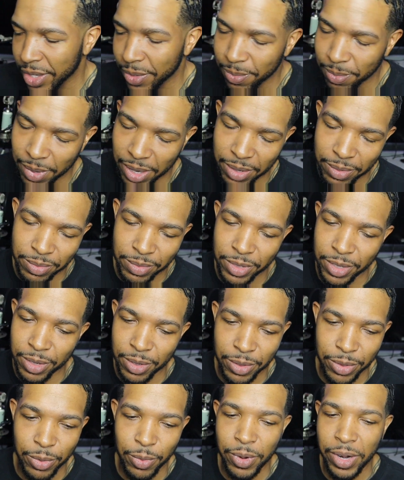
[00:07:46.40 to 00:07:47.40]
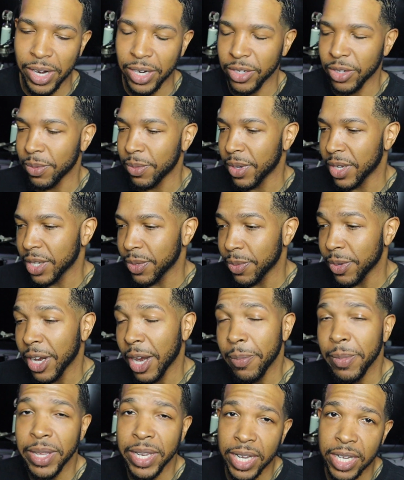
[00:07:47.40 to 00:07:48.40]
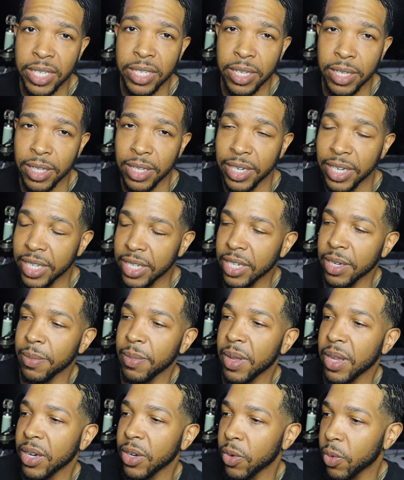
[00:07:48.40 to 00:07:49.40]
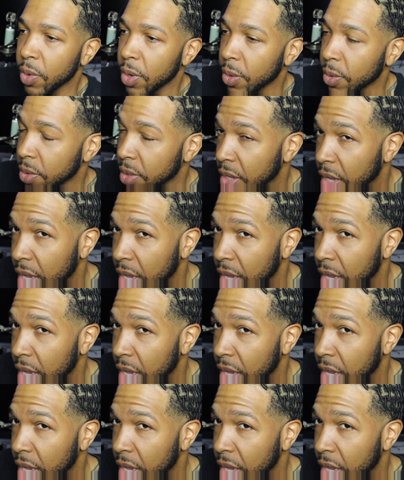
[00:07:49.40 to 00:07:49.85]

about, you know, 3 extra months, but I mean, that's still a decent amount of growth.